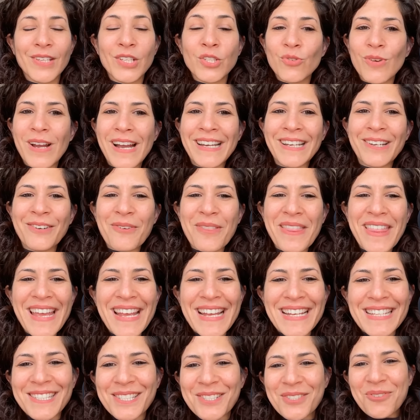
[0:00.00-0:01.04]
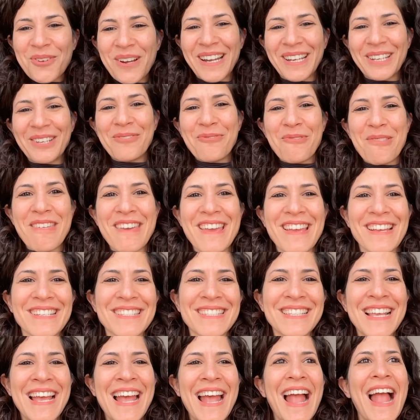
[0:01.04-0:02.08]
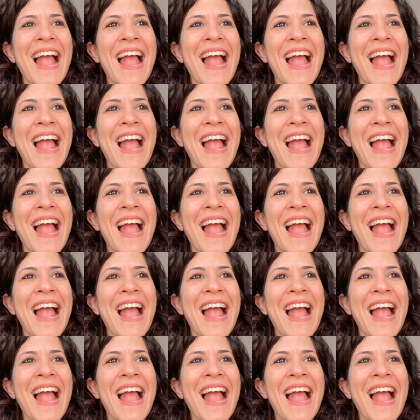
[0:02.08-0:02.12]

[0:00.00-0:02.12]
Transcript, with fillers: Trying new things, trying new things.